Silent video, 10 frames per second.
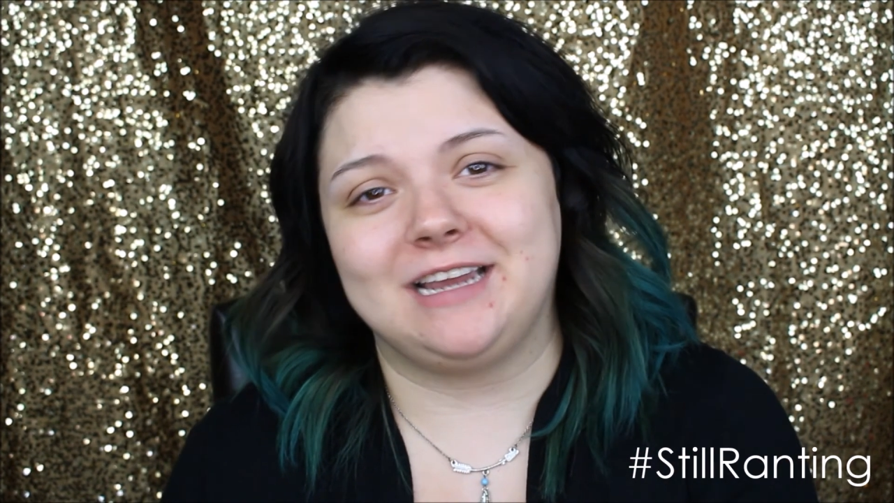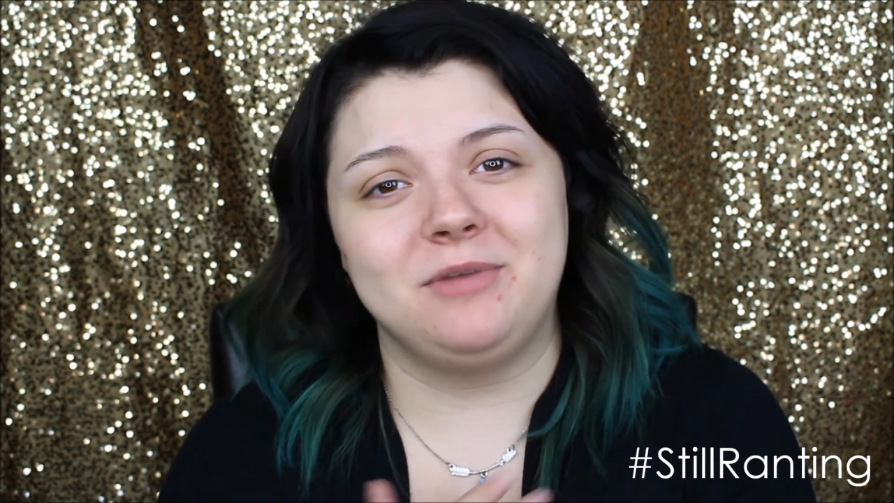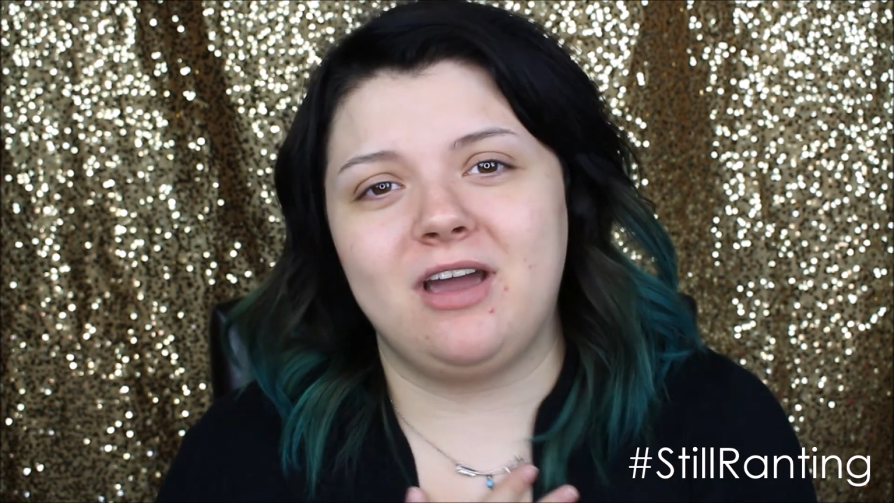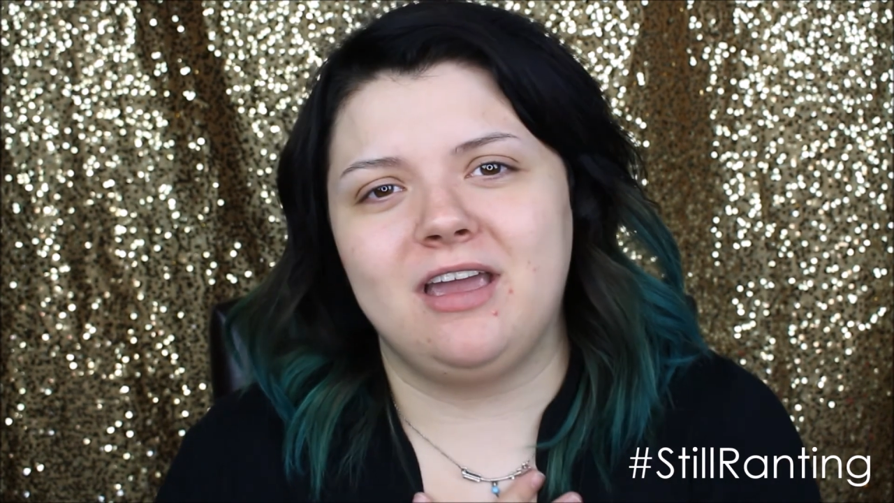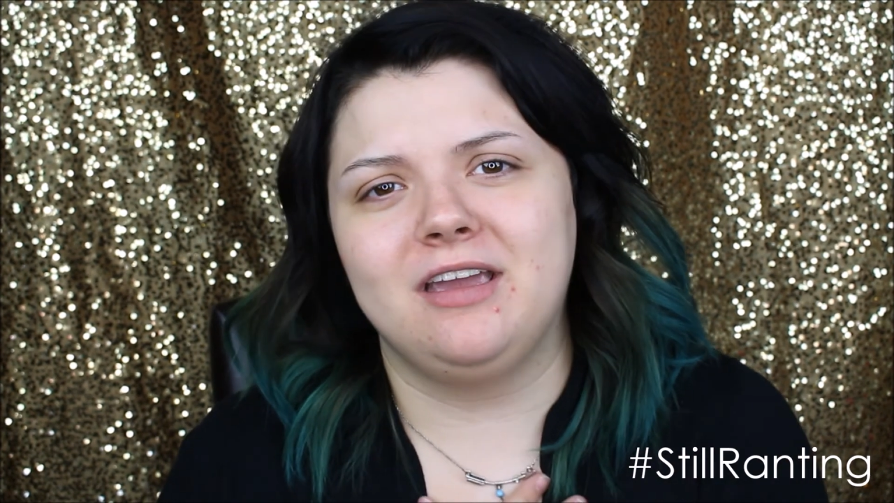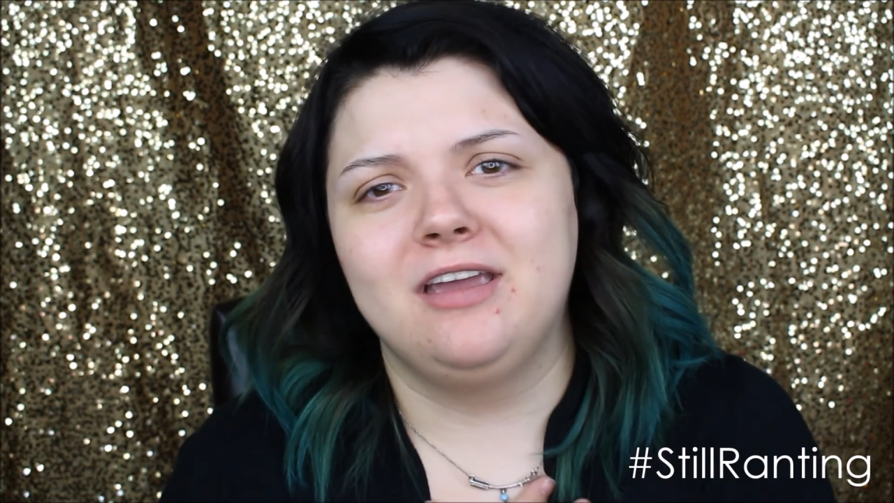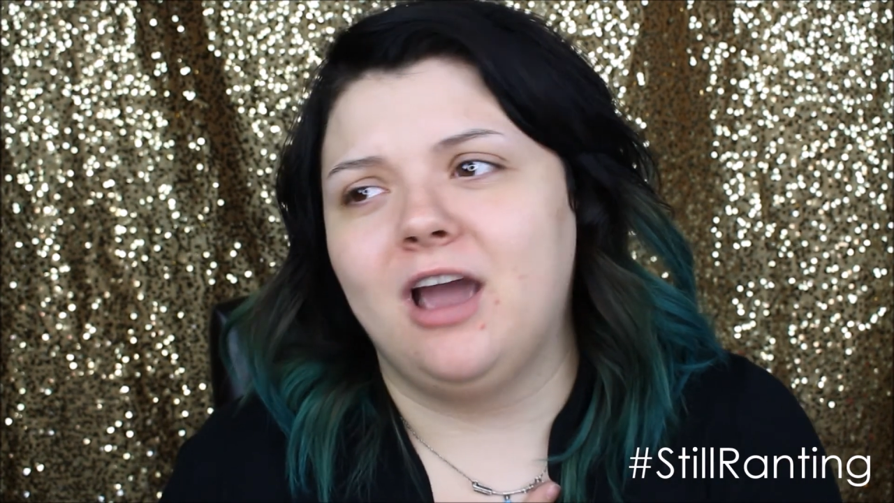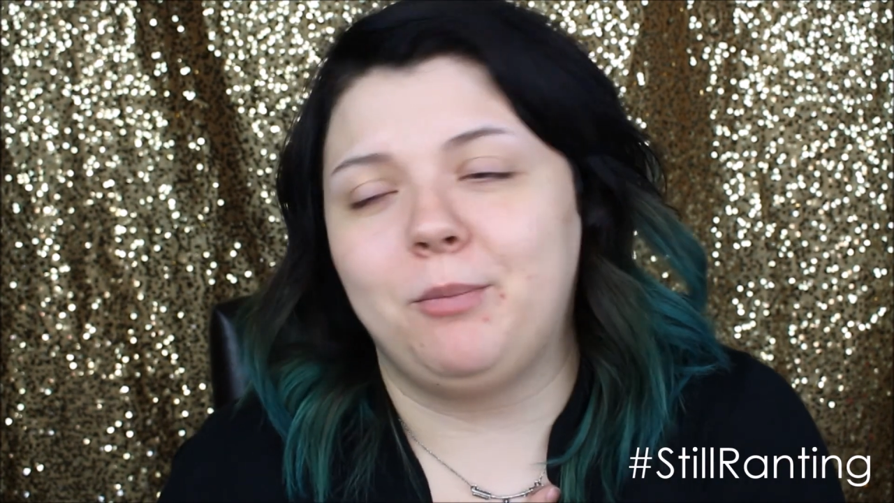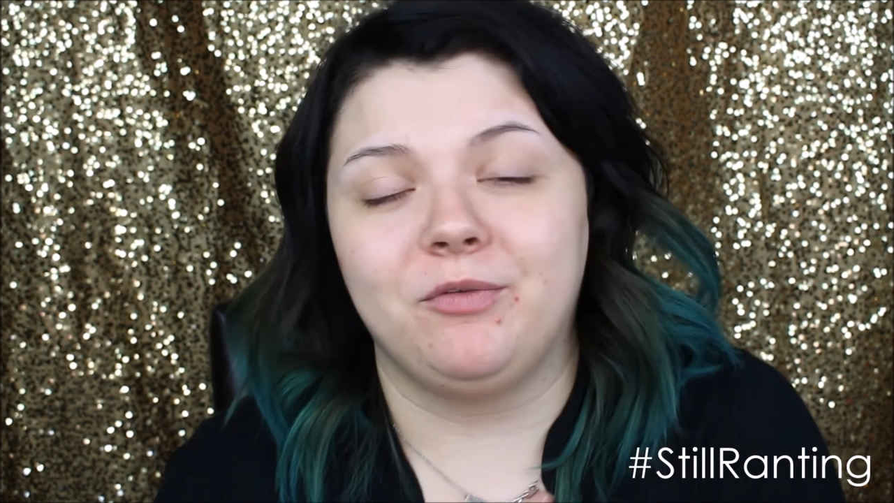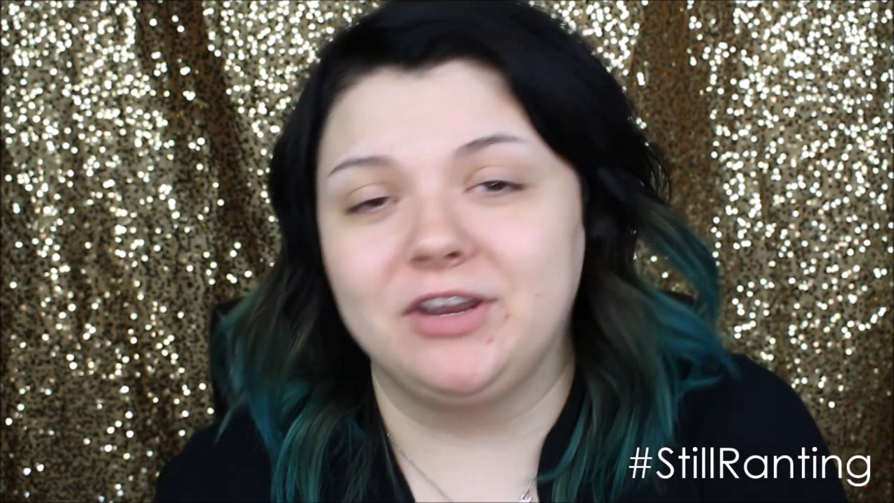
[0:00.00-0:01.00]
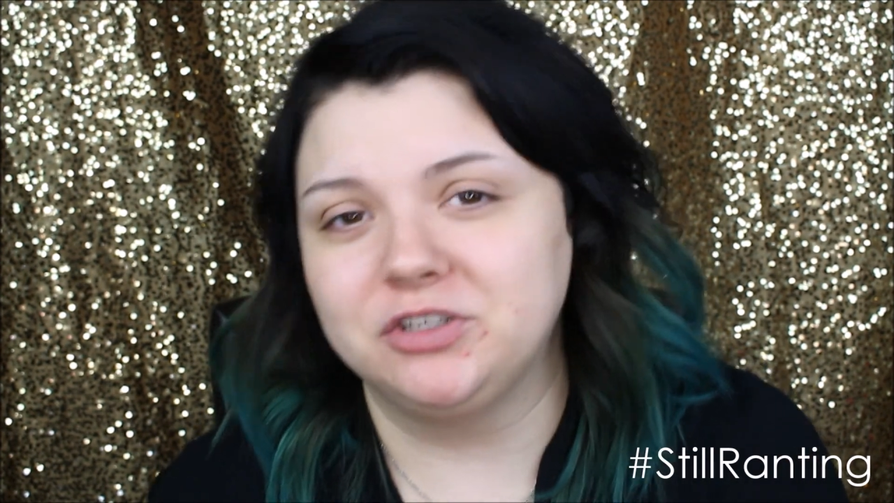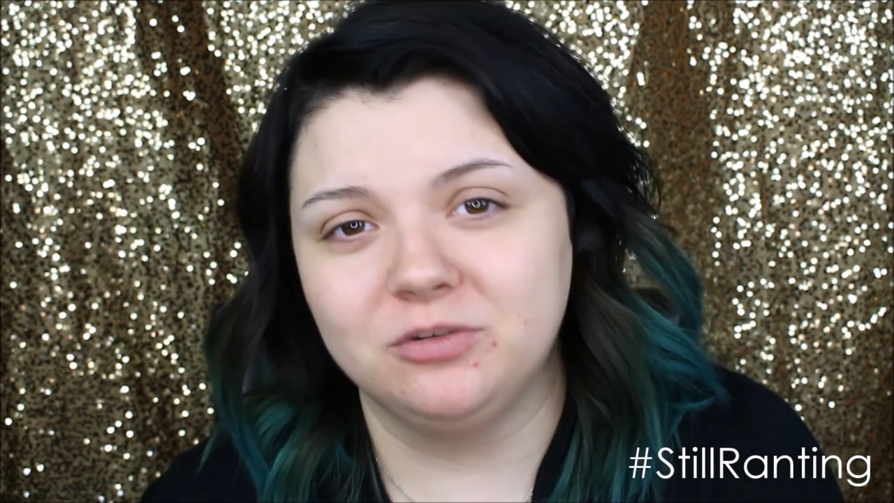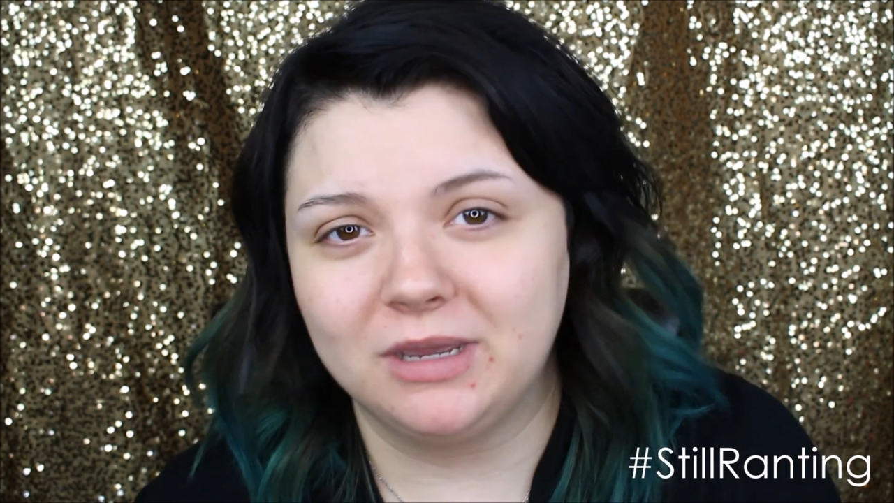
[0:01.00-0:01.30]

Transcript: I'm not a professional